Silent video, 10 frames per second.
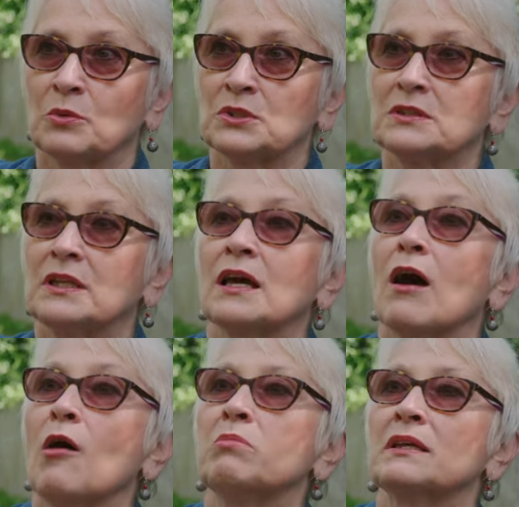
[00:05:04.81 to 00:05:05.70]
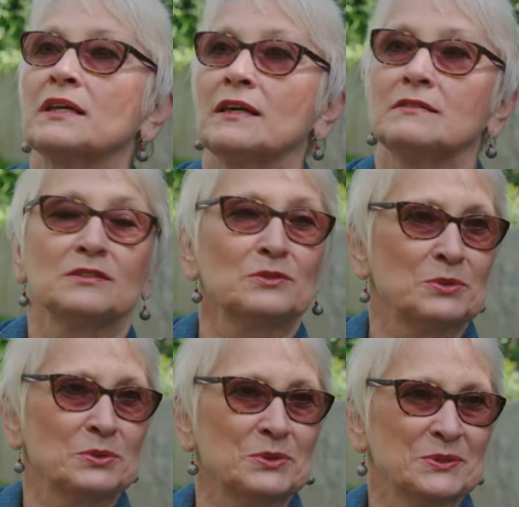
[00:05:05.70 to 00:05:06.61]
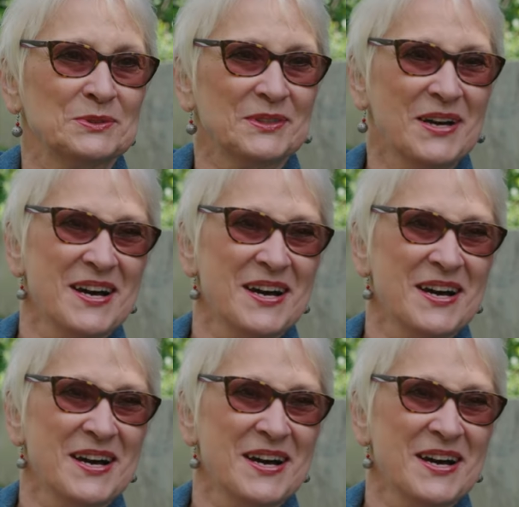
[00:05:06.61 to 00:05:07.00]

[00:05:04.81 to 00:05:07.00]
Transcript: what they are obligated to do.